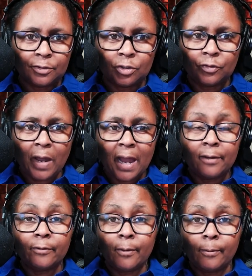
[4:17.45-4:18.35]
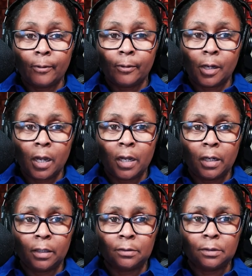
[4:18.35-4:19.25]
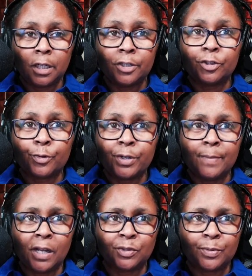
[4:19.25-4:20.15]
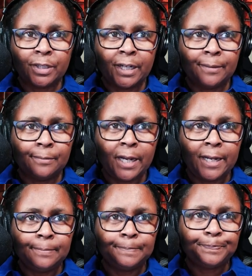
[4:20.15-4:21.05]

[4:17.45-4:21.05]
So it's 120 miles per day, right?